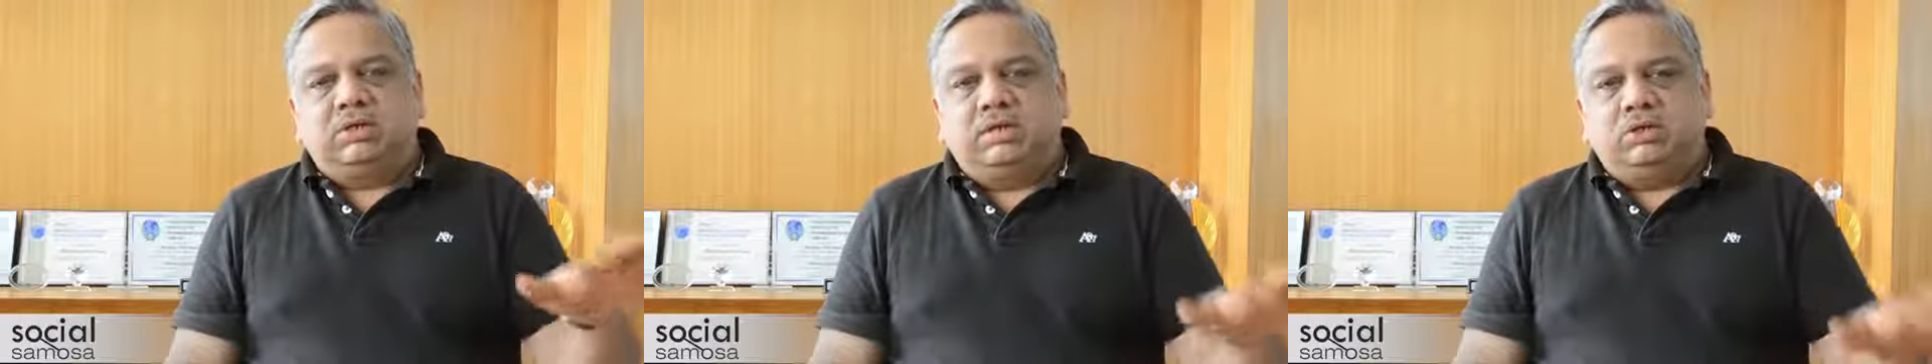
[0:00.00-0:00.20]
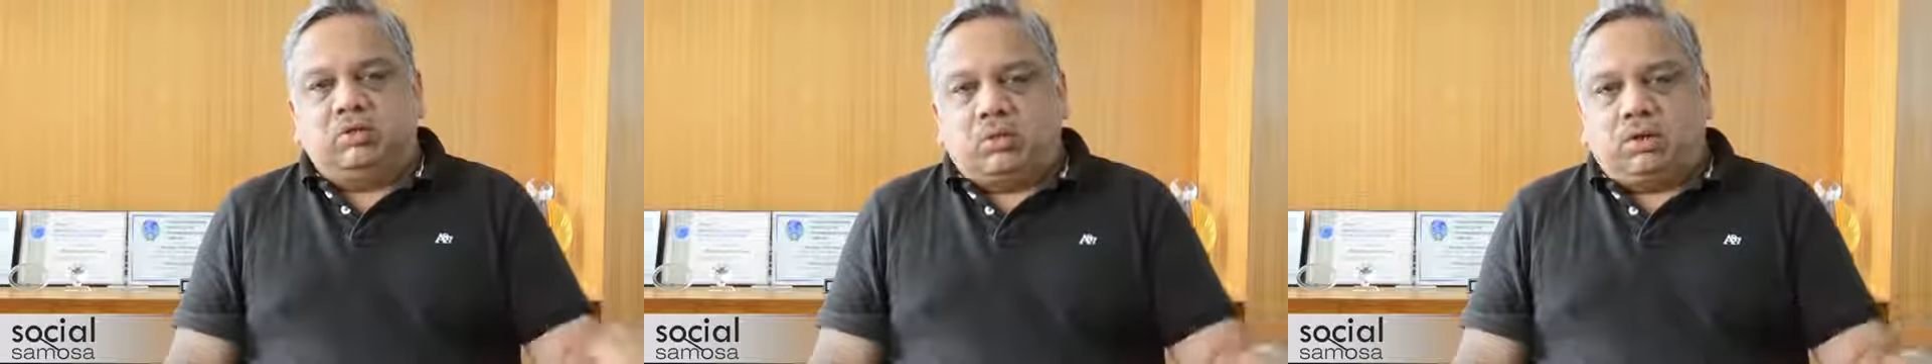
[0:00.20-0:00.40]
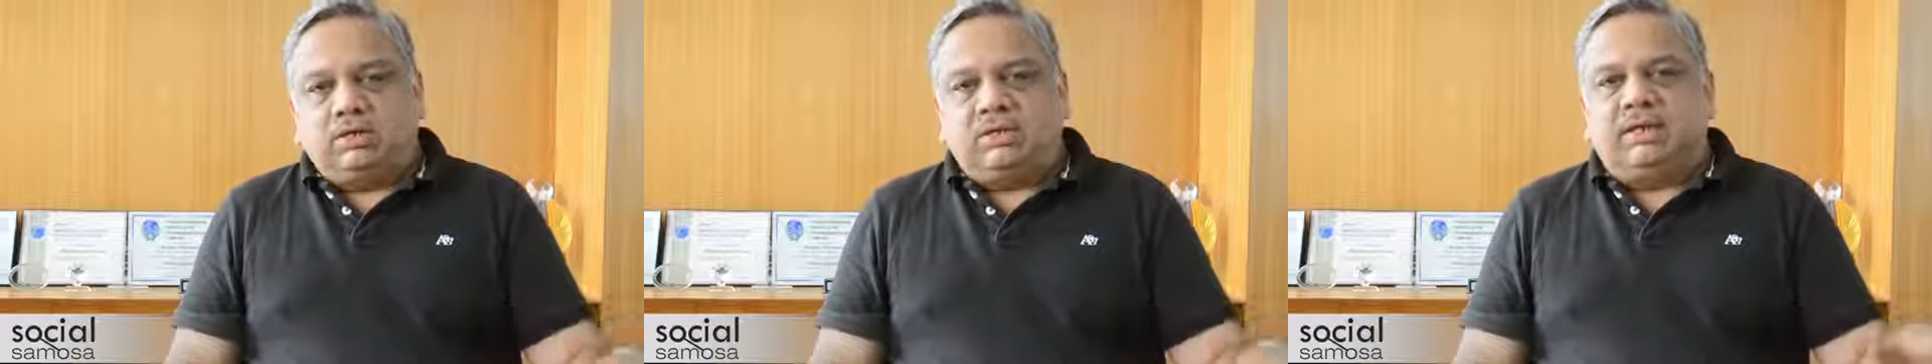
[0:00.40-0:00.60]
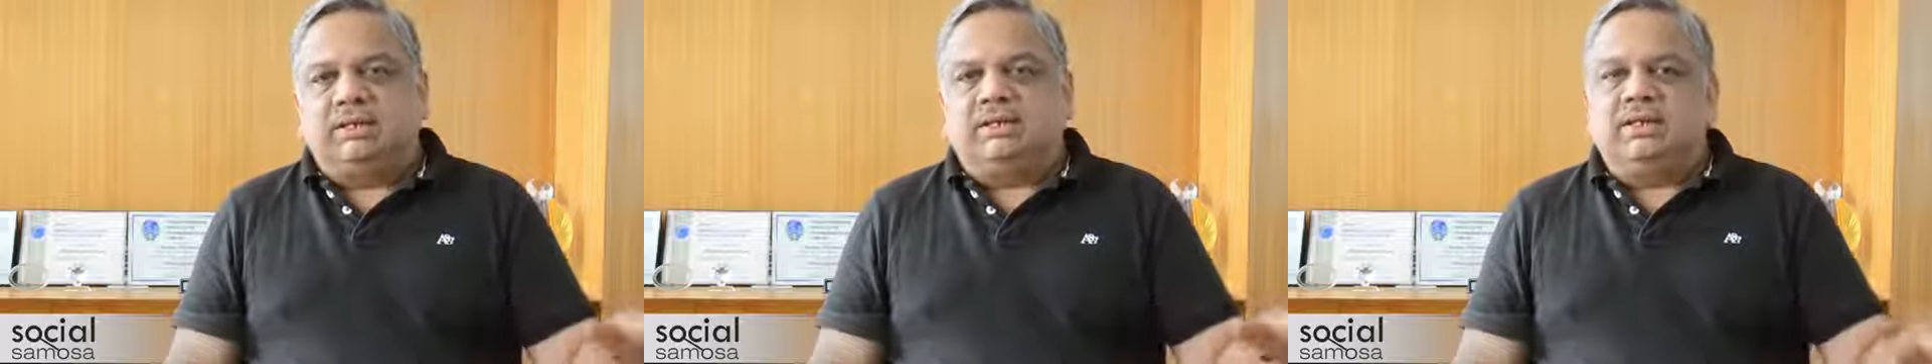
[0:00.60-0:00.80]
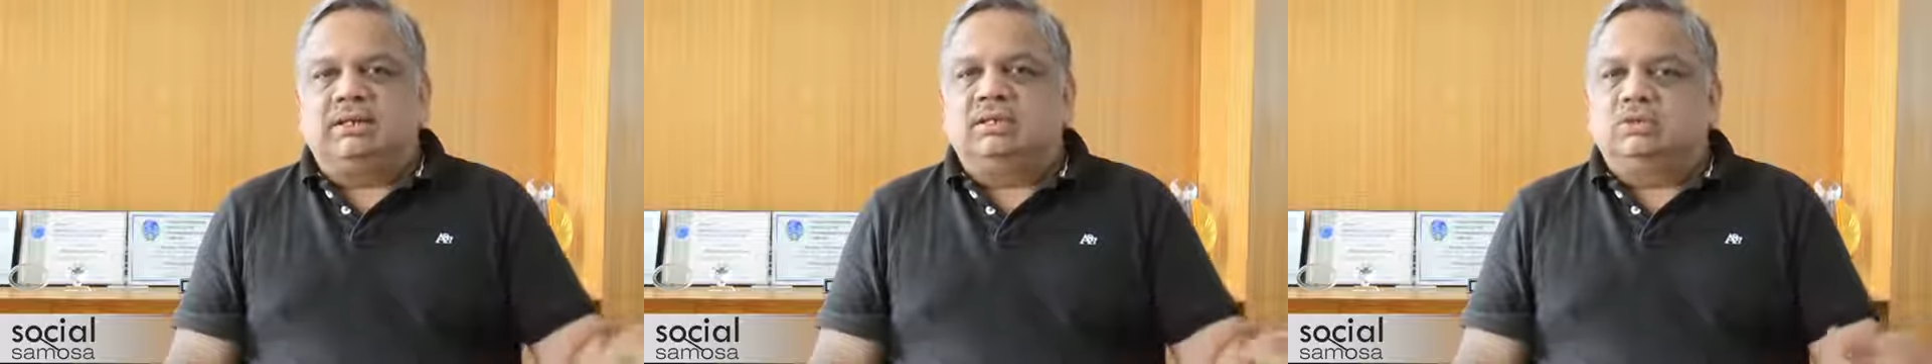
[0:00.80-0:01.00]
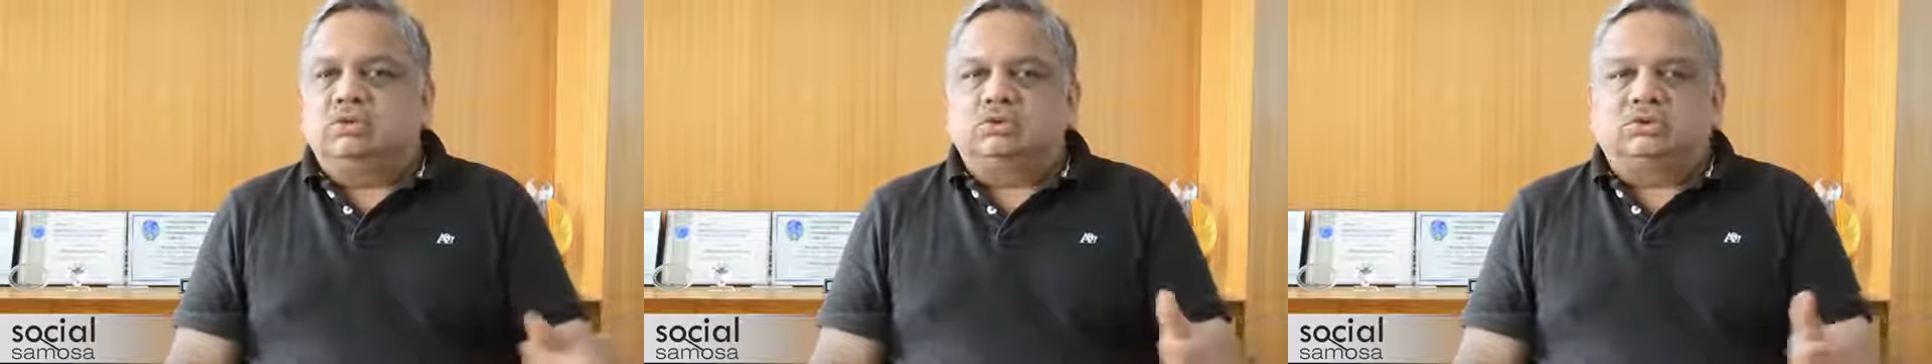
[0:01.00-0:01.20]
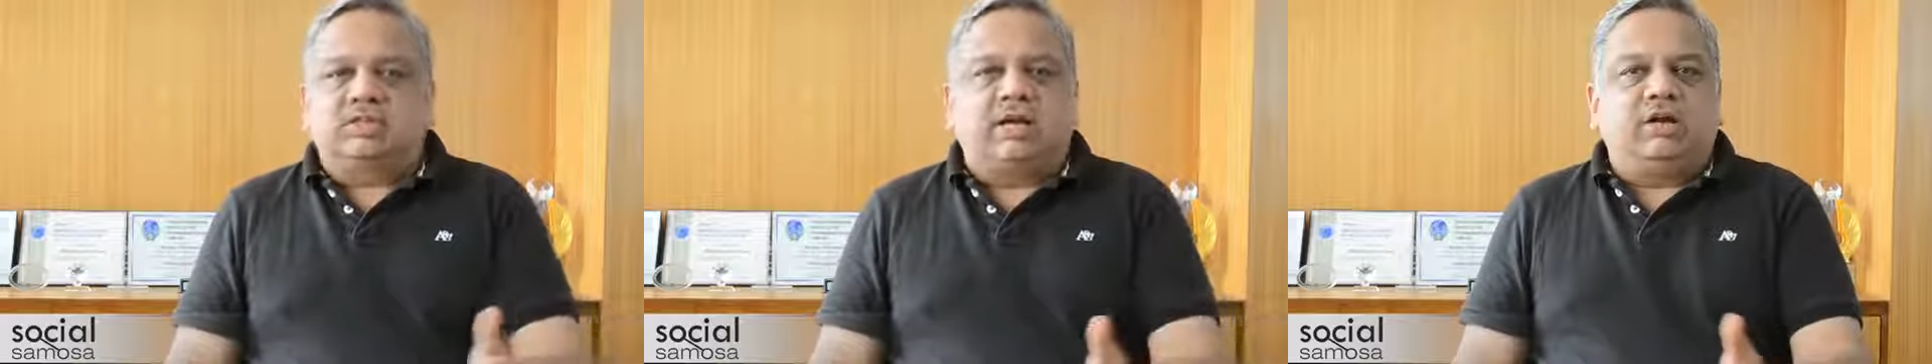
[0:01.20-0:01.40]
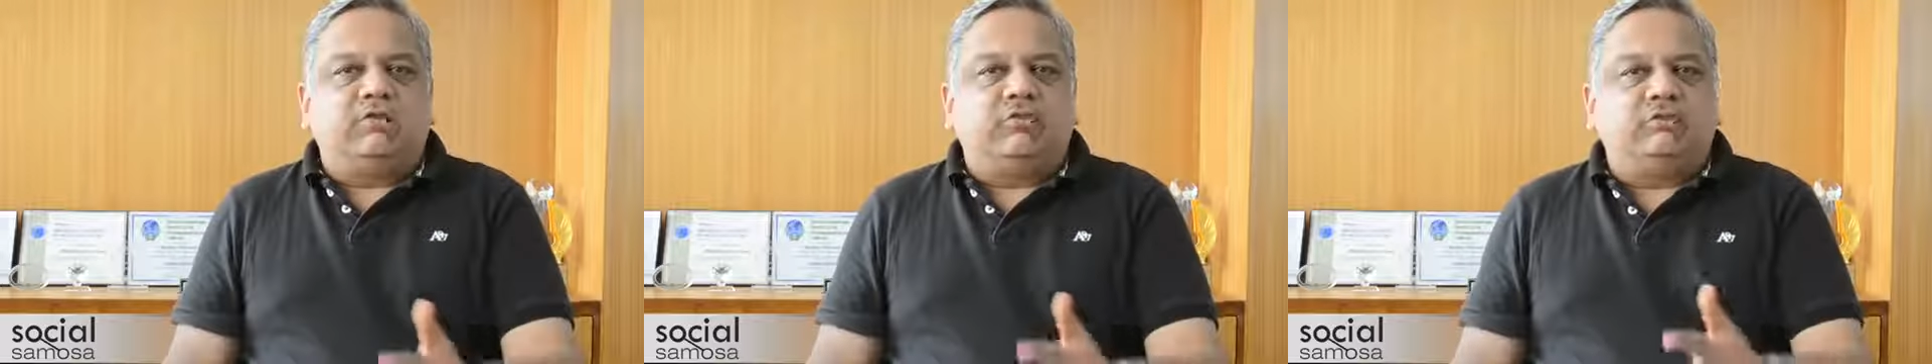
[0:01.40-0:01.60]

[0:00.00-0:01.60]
and you want that, then those kind